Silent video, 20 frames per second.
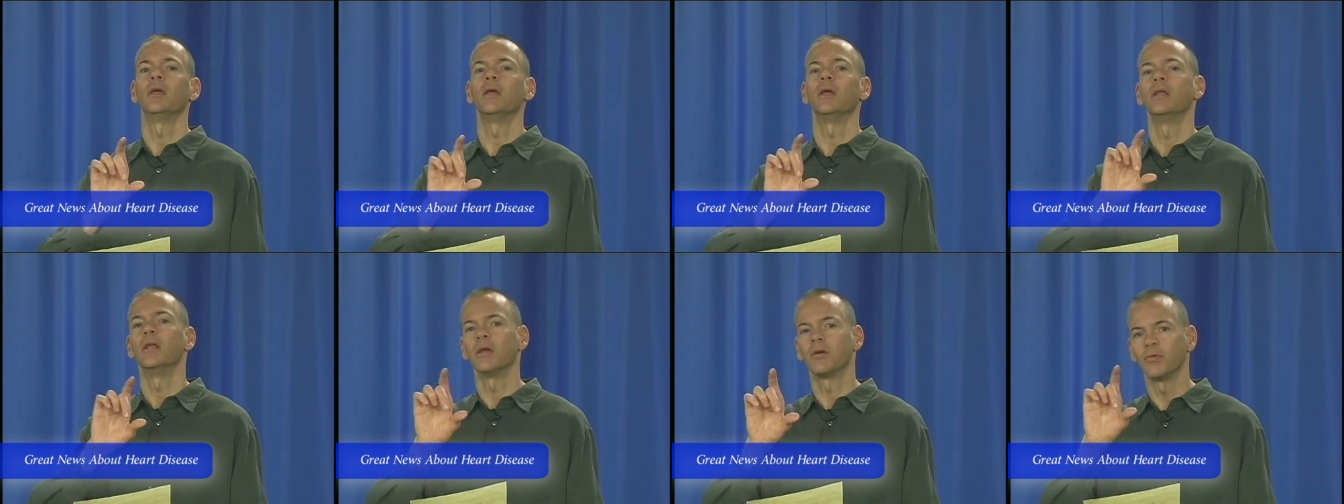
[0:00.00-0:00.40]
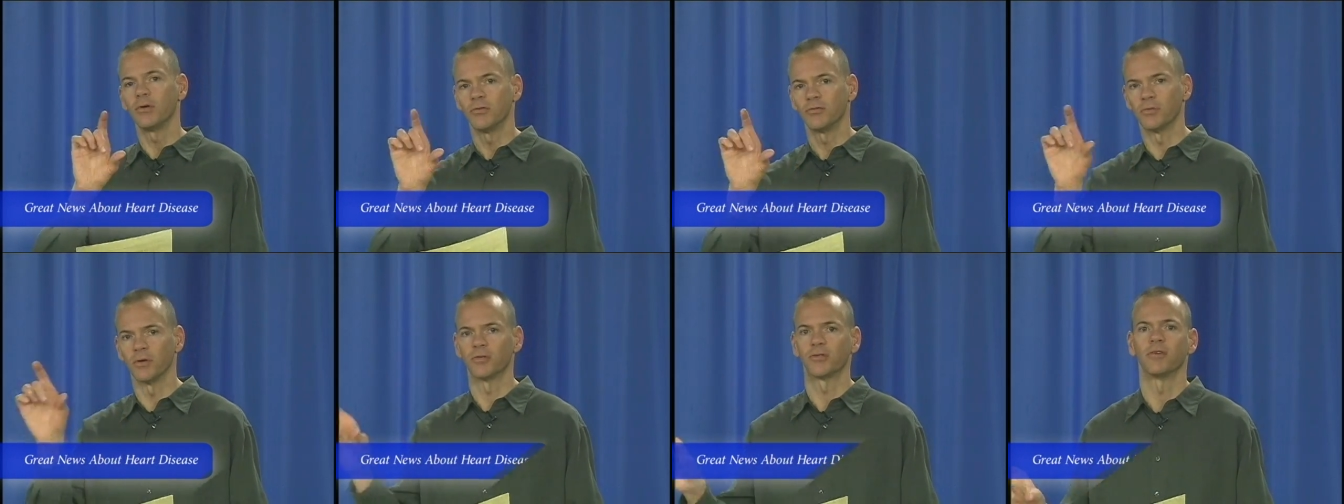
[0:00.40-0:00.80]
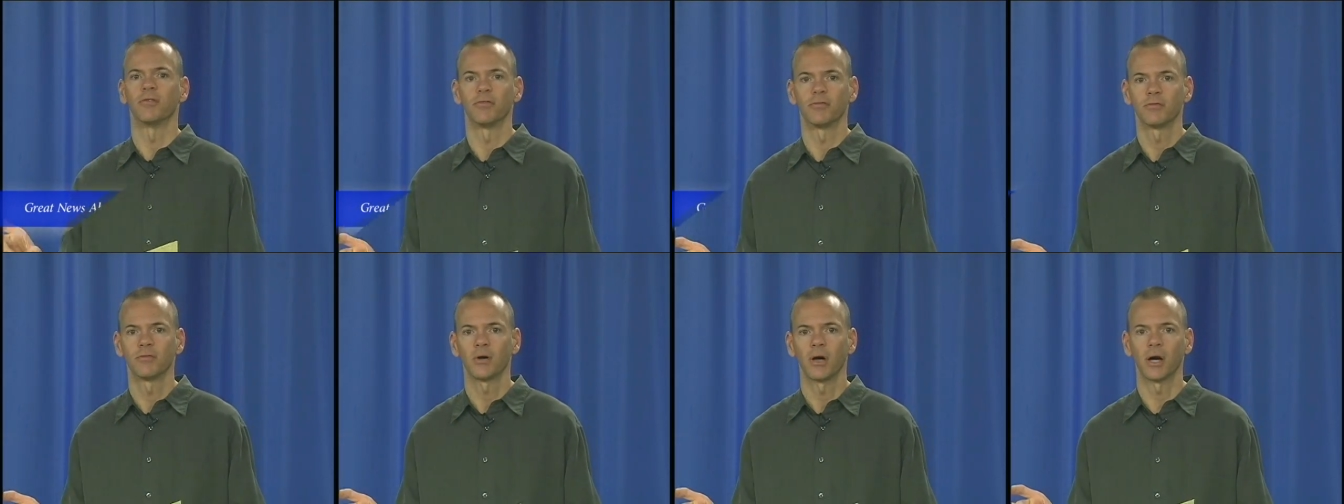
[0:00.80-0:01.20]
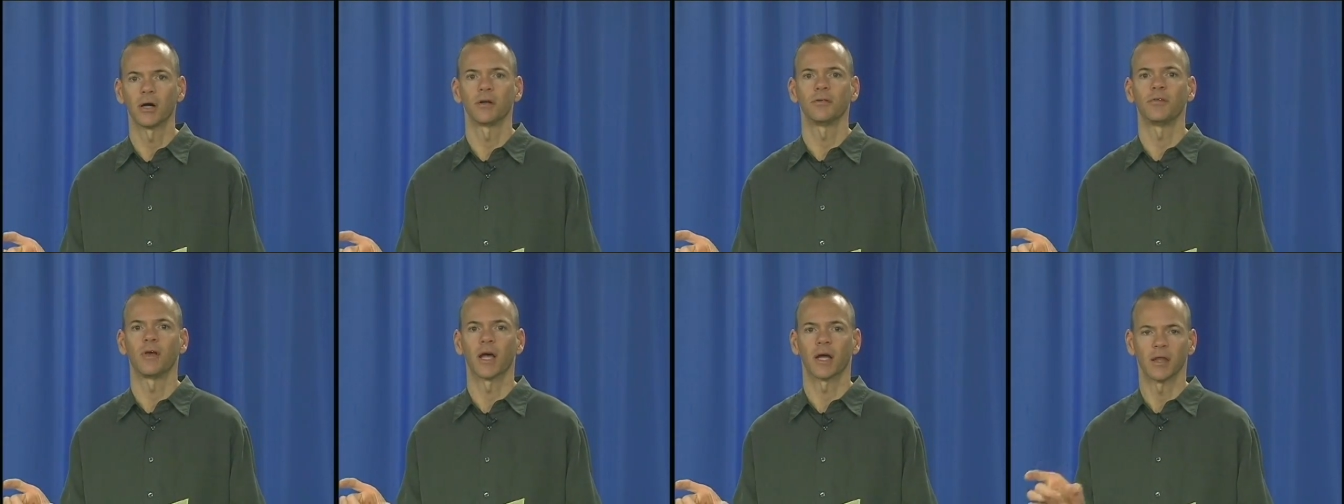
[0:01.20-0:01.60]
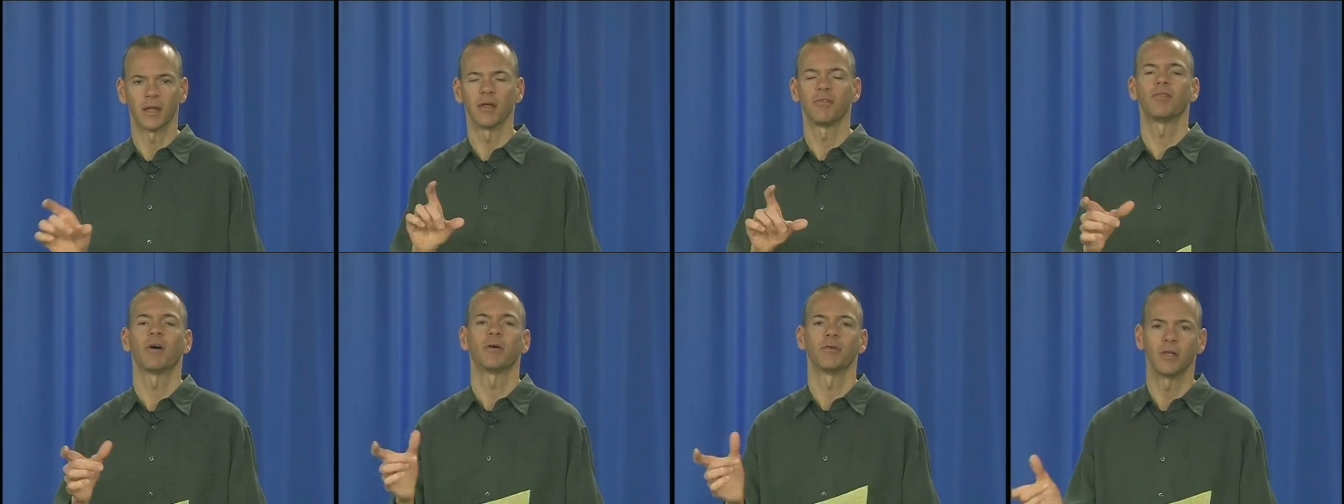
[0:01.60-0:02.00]
an increased risk of heart attack, and
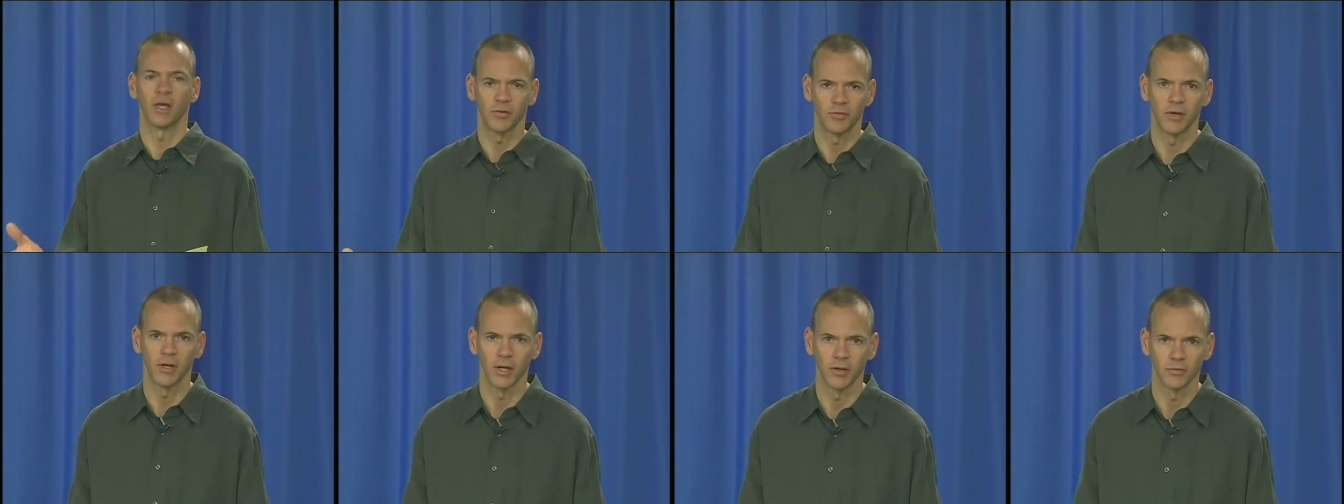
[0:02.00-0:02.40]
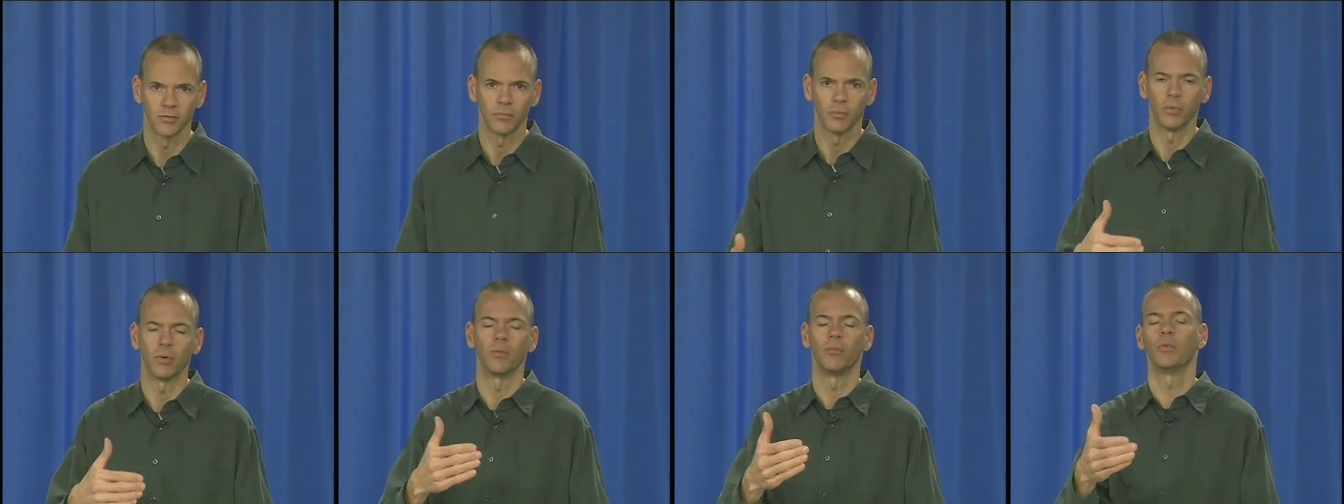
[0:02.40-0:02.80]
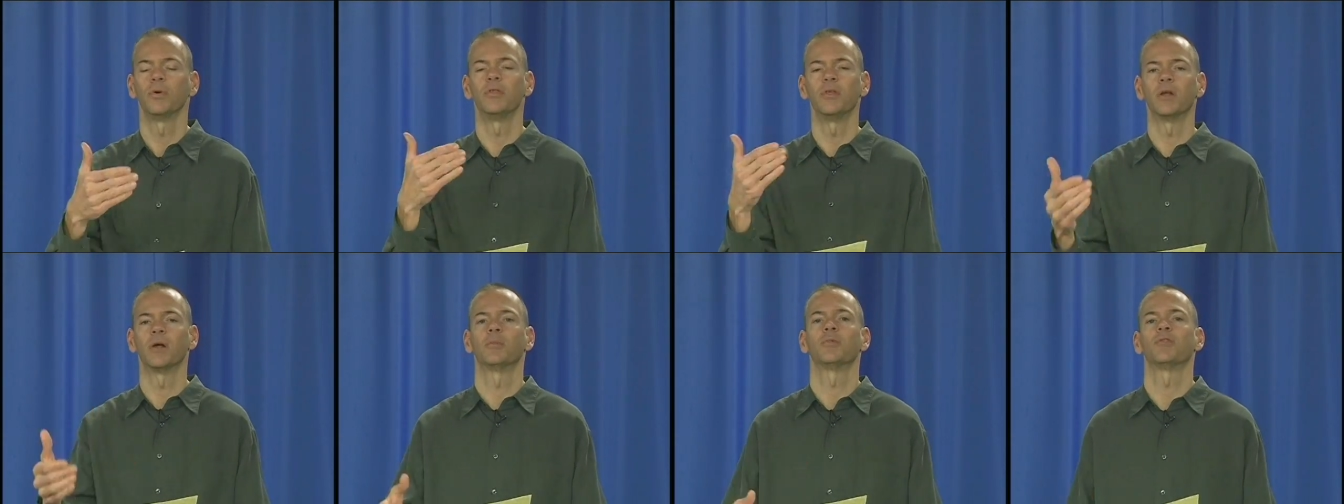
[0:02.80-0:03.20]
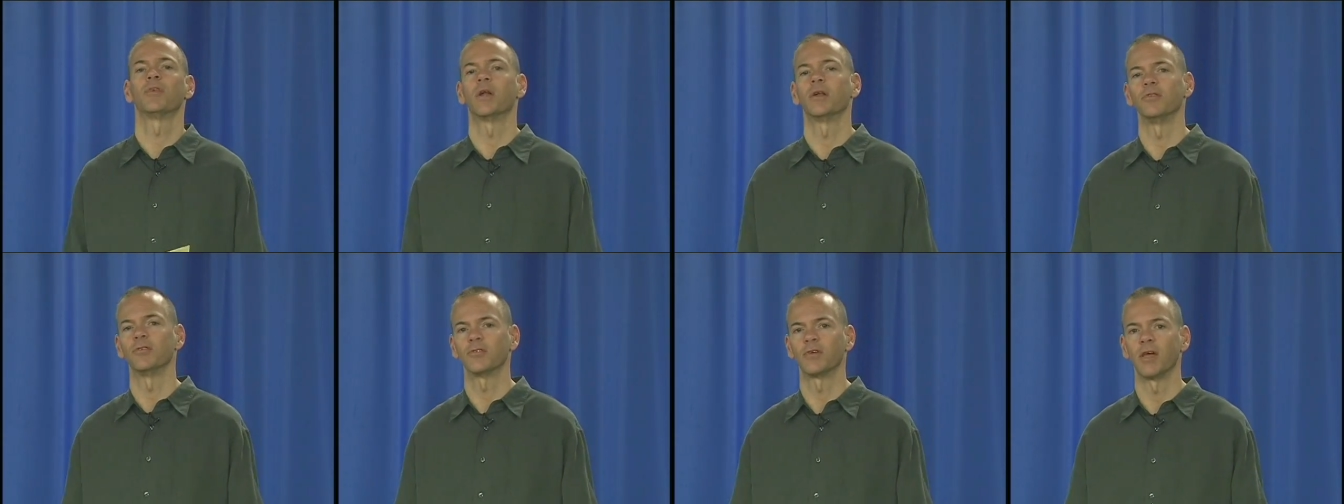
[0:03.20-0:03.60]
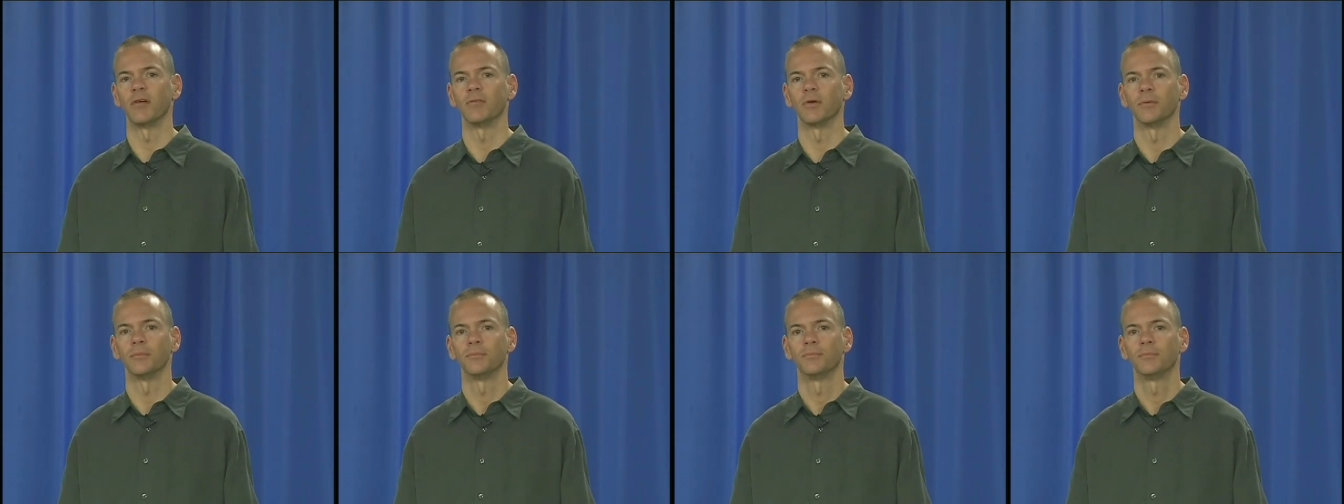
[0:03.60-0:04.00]
they found, yes, it is, with the numbers that I just gave you.